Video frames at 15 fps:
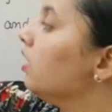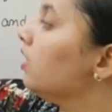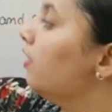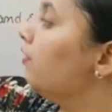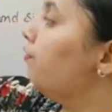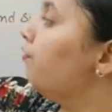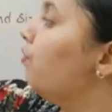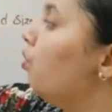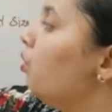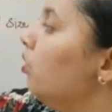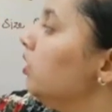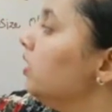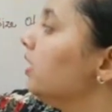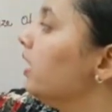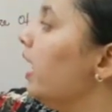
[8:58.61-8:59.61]
the
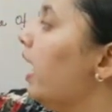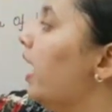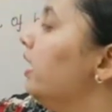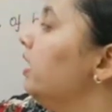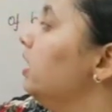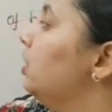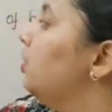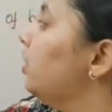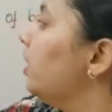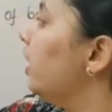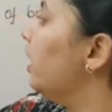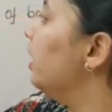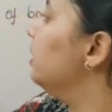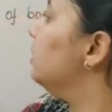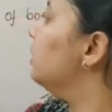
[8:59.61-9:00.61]
force can
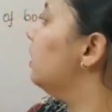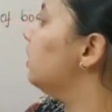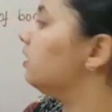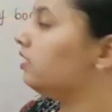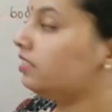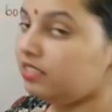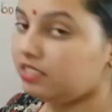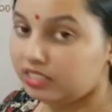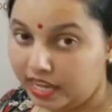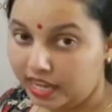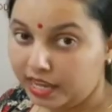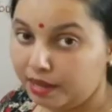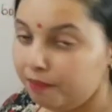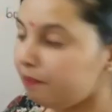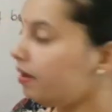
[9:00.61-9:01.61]
change the
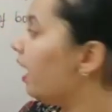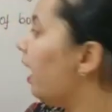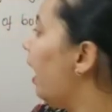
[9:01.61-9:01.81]
shape